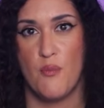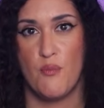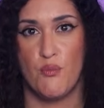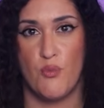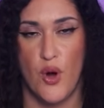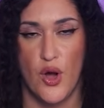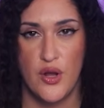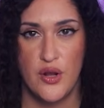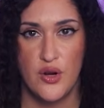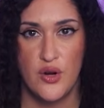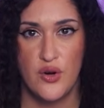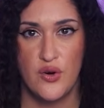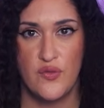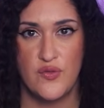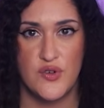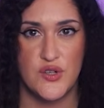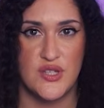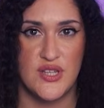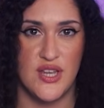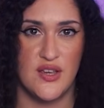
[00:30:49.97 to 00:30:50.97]
Monitor
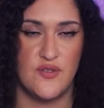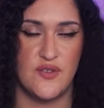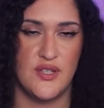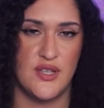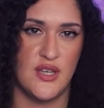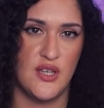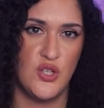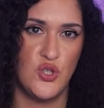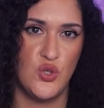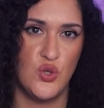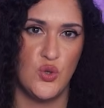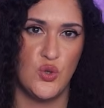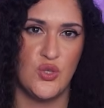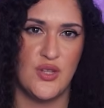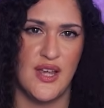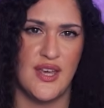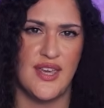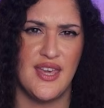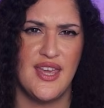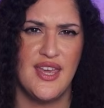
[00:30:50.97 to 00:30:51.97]
for safety issues
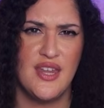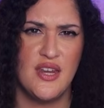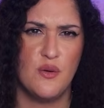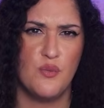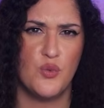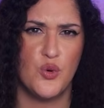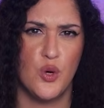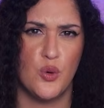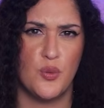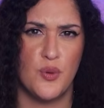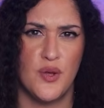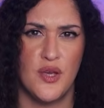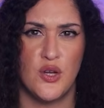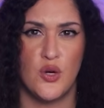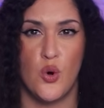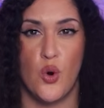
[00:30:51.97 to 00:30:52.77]
like inappropriate